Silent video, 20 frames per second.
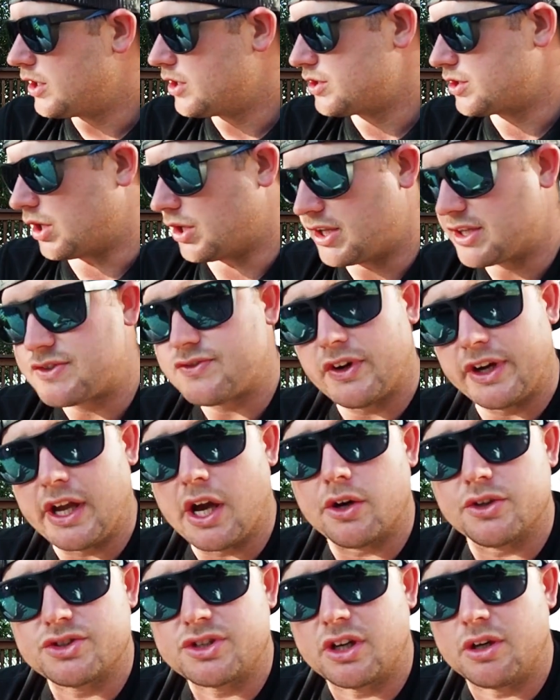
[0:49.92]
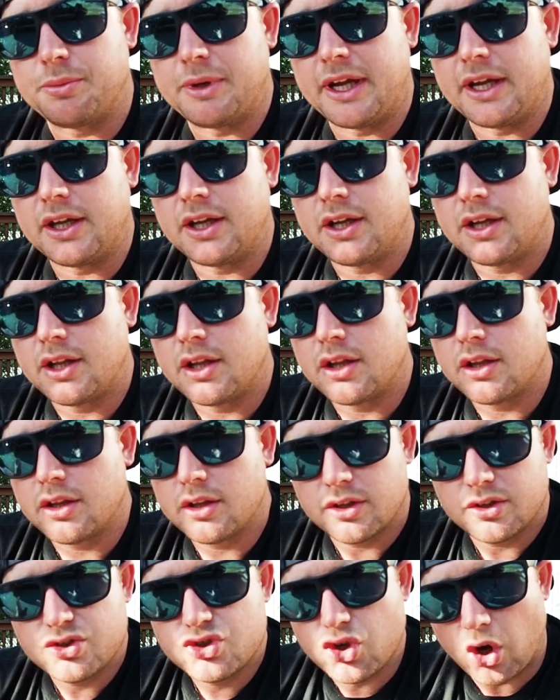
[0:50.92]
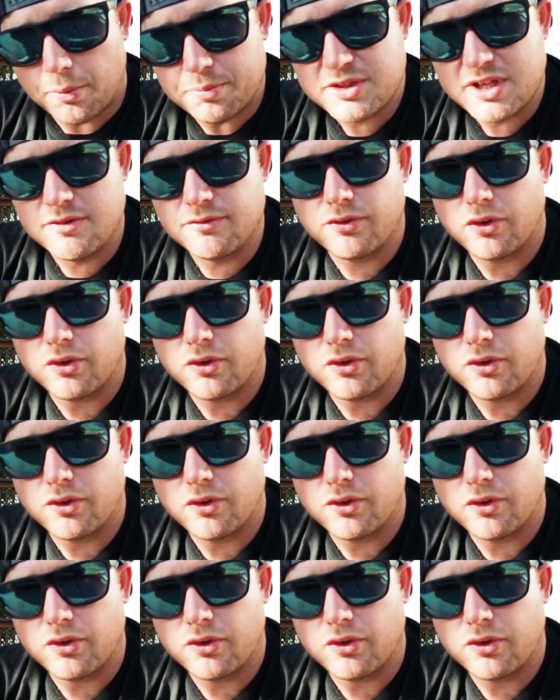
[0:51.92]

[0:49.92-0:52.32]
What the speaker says: So this video is going to be top 10